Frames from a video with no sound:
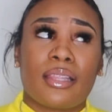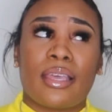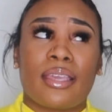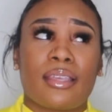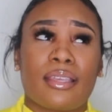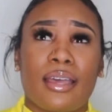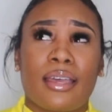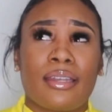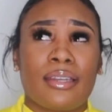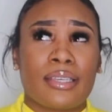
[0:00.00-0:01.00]
Like,
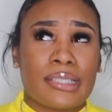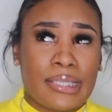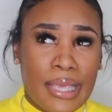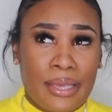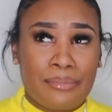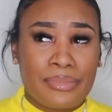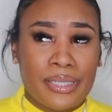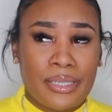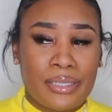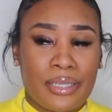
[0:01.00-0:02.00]
I need to accept
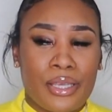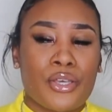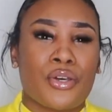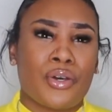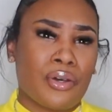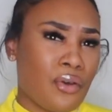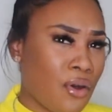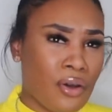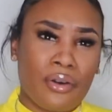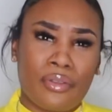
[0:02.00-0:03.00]

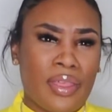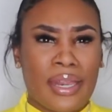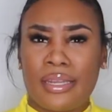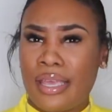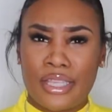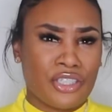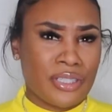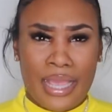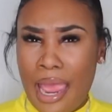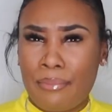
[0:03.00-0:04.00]
all that has
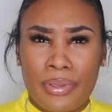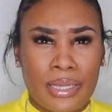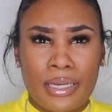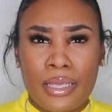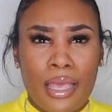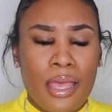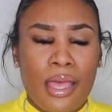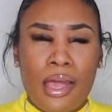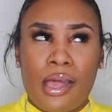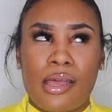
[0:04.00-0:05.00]
just happened.
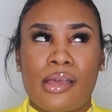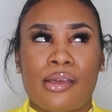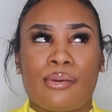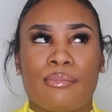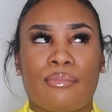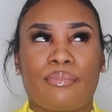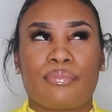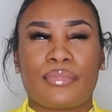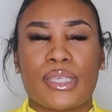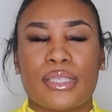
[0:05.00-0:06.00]

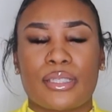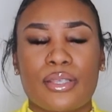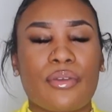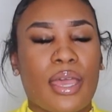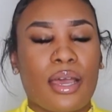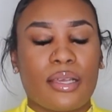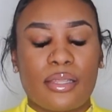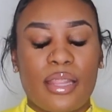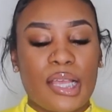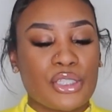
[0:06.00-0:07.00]
So yeah,
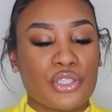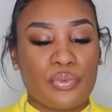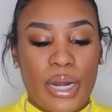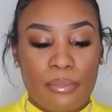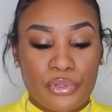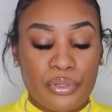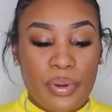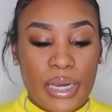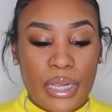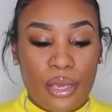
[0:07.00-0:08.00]
that's just what I'm doing
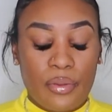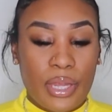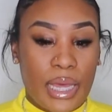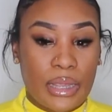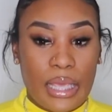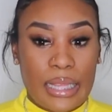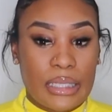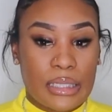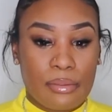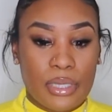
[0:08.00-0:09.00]
right now. And then at
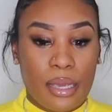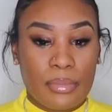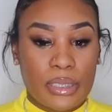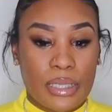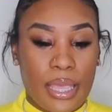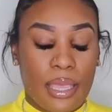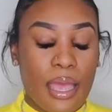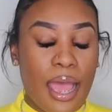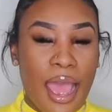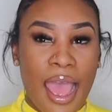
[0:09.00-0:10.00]
the same time, it's like,
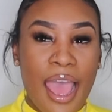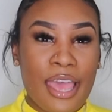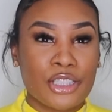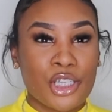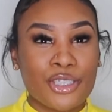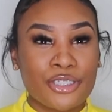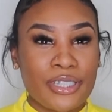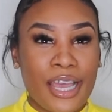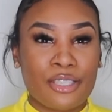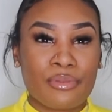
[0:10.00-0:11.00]
I told you
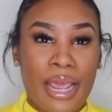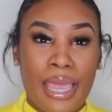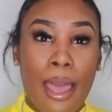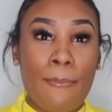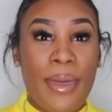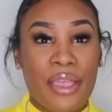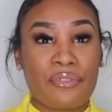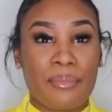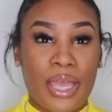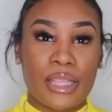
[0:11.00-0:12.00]
guys when I got back
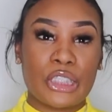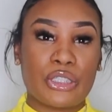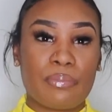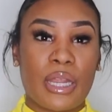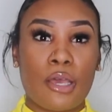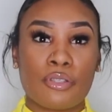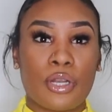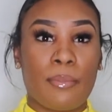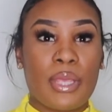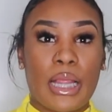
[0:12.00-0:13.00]
from my LA trip that I was
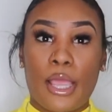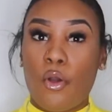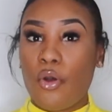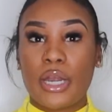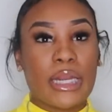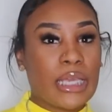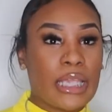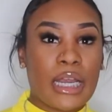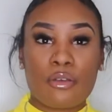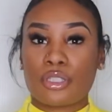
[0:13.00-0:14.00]
gonna be like on it
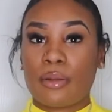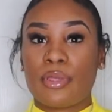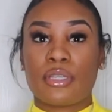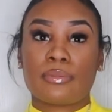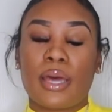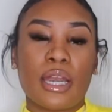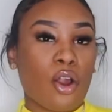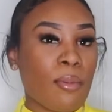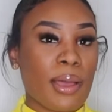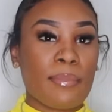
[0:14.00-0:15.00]
again. I was gonna be responding to
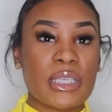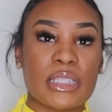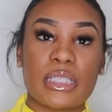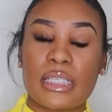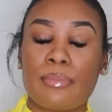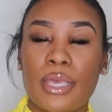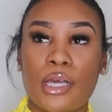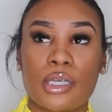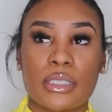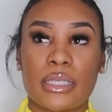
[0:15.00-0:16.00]
all my business
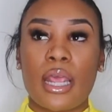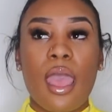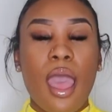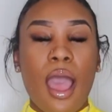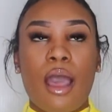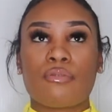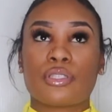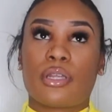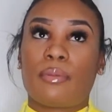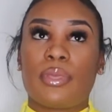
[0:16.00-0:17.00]
emails, and I was
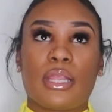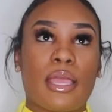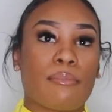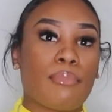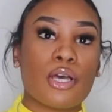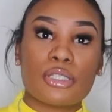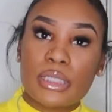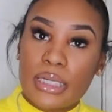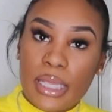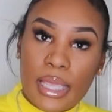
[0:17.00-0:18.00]
gonna be like
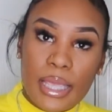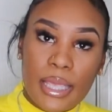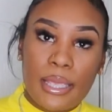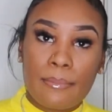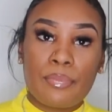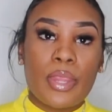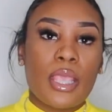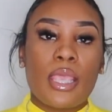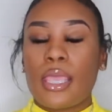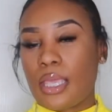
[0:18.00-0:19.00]
posting again
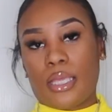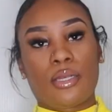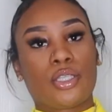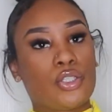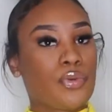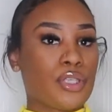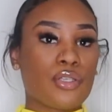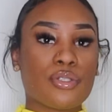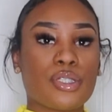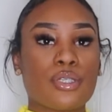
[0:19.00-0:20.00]
and doing
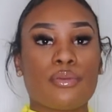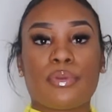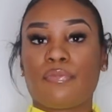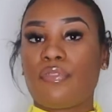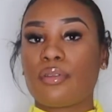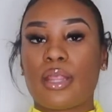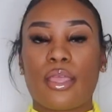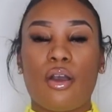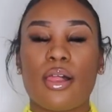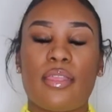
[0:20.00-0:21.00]
YouTube and
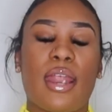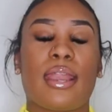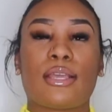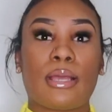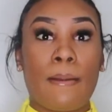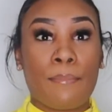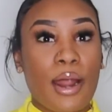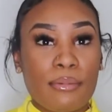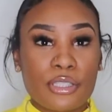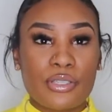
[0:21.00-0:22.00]
like all of that. And I
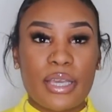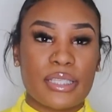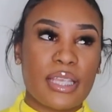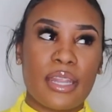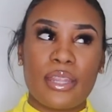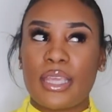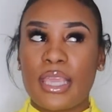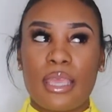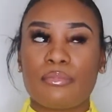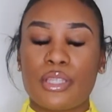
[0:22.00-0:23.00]
promised you guys that. And then it
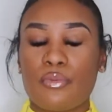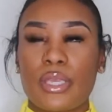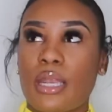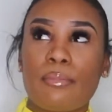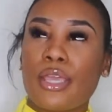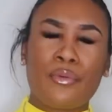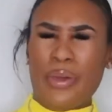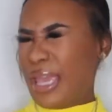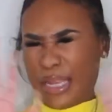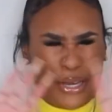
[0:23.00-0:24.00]
came to the week and I'm like,
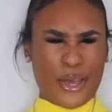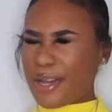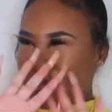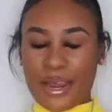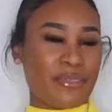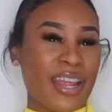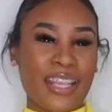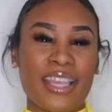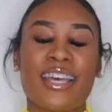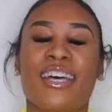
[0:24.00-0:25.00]
wait, no, I'm not
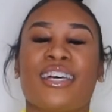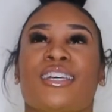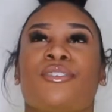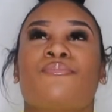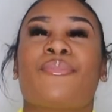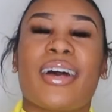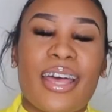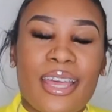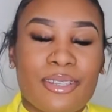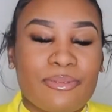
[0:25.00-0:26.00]
ready.
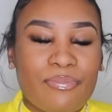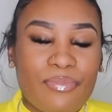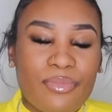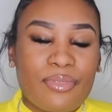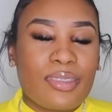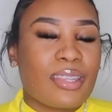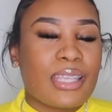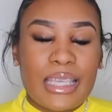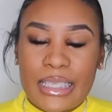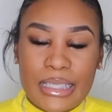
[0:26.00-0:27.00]
But
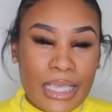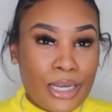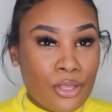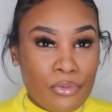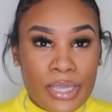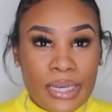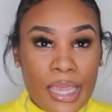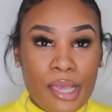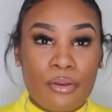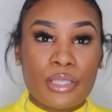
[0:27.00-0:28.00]
it's the end of the week
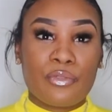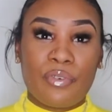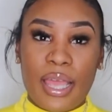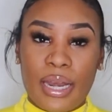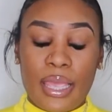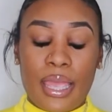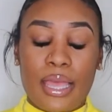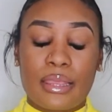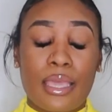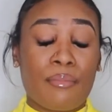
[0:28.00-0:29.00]
now. It's Friday. I
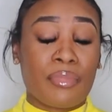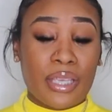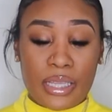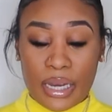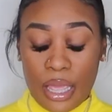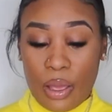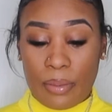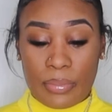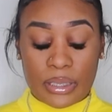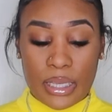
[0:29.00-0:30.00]
think I'm good now.
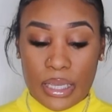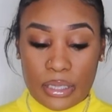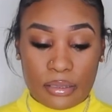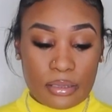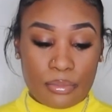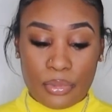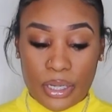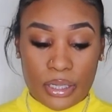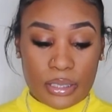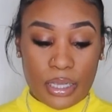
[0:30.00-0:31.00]
I've been taking some
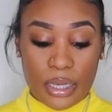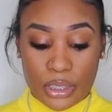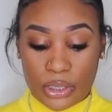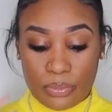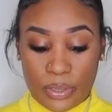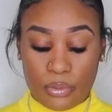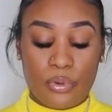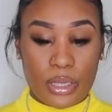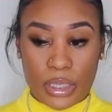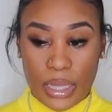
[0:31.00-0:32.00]
breaks. Like, I've just been
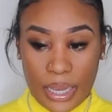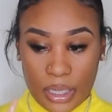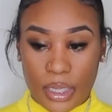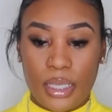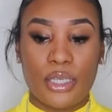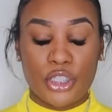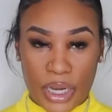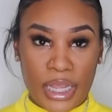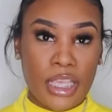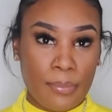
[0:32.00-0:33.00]
really like
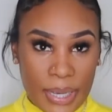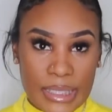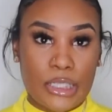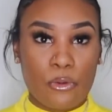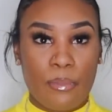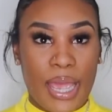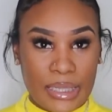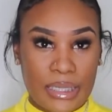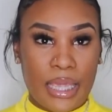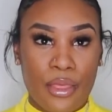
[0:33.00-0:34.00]
trying to get myself
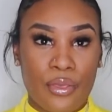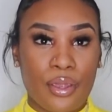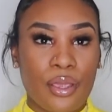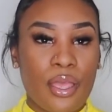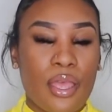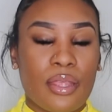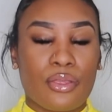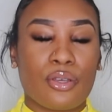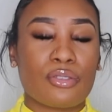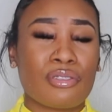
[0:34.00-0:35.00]
back together.
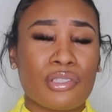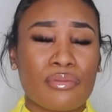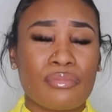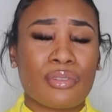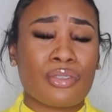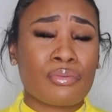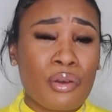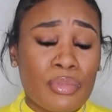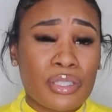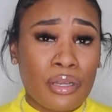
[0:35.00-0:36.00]
Those
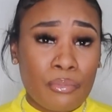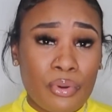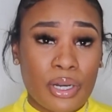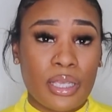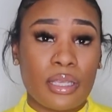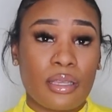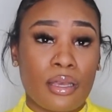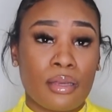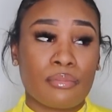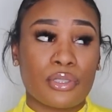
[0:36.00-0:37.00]
moments are important
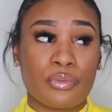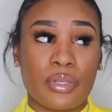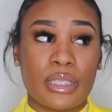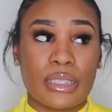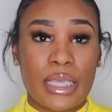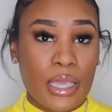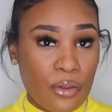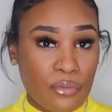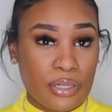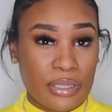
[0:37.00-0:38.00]
to really take care
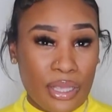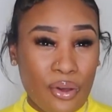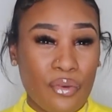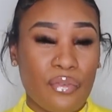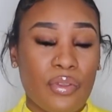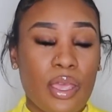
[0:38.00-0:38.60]
of yourself.